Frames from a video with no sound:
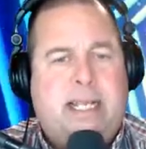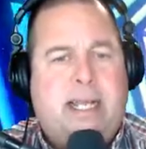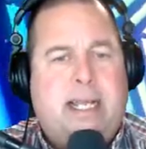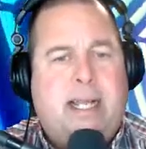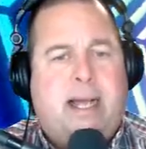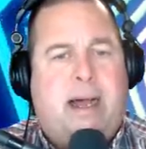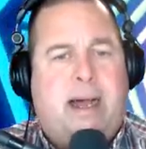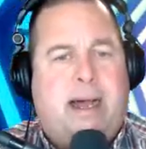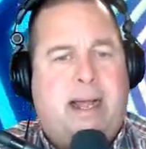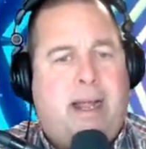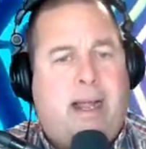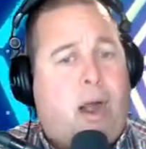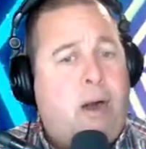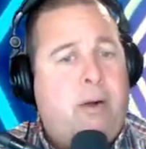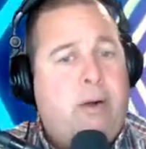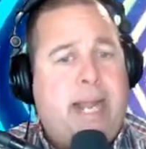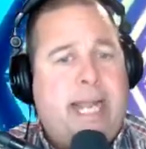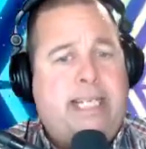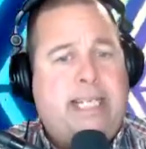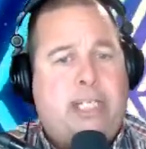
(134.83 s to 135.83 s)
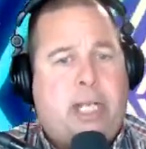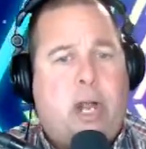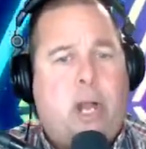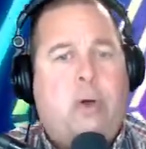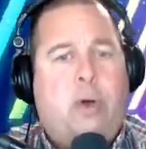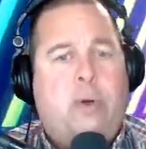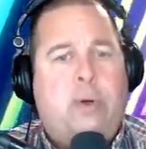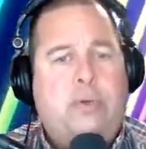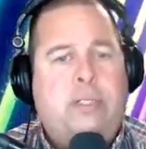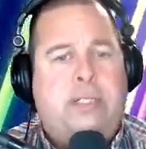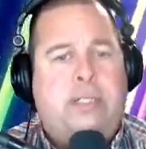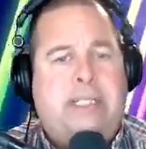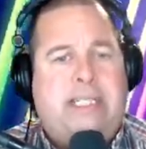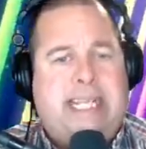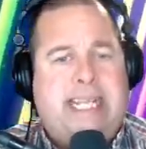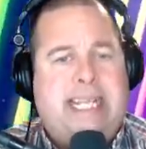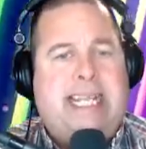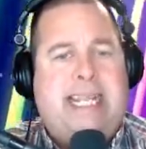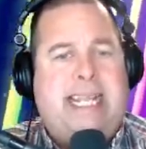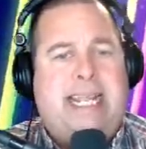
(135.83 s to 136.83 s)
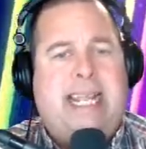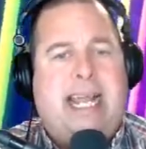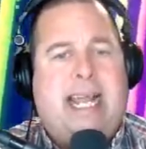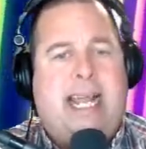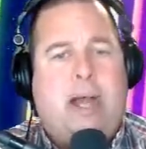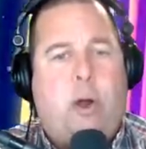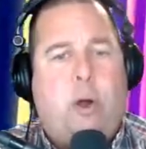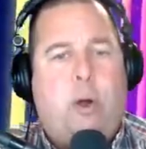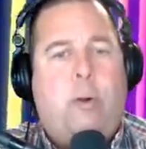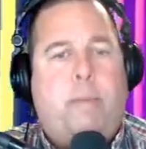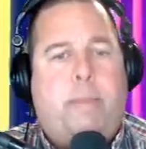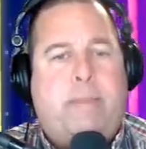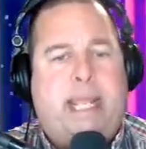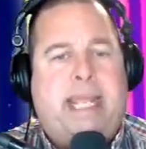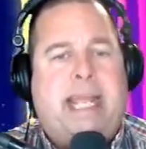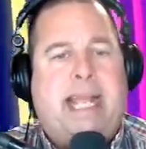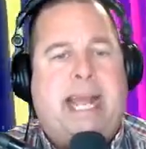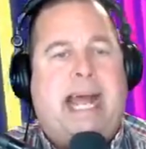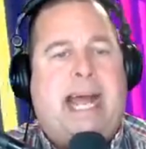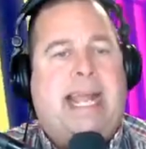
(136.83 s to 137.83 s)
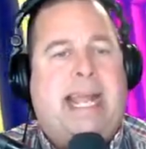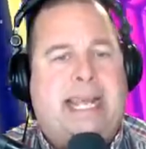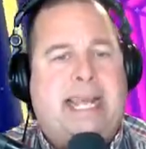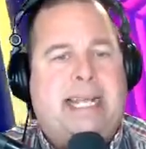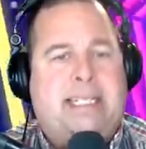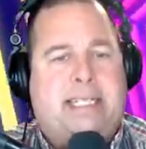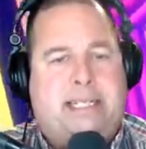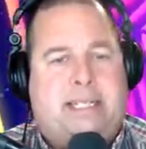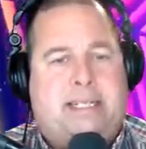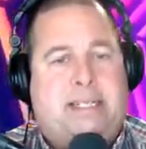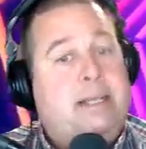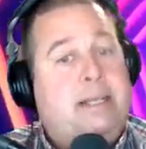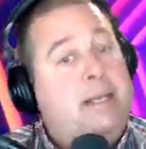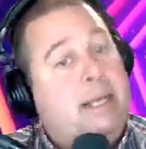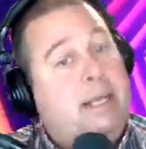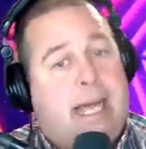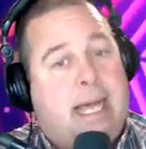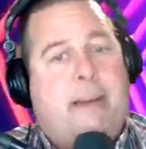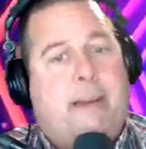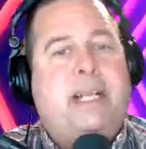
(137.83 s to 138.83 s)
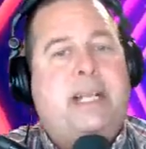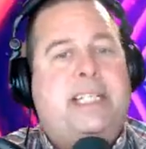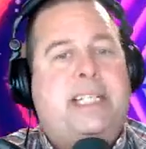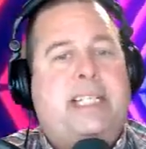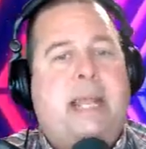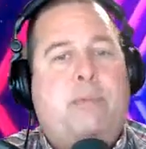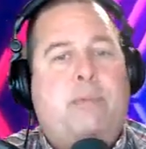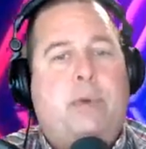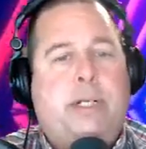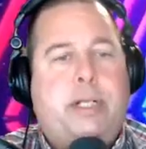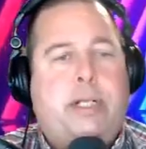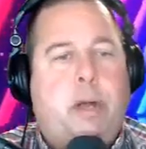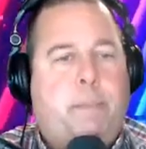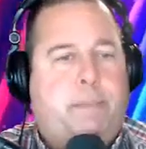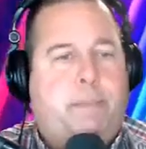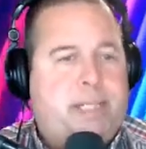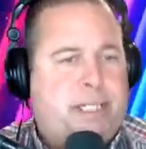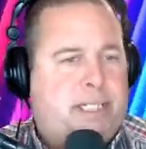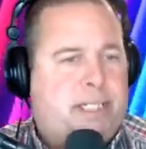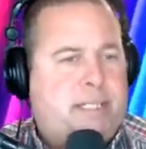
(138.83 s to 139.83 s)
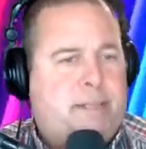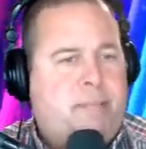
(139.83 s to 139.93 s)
uh, R H O D O P I S. I'm going to say Rhodopis.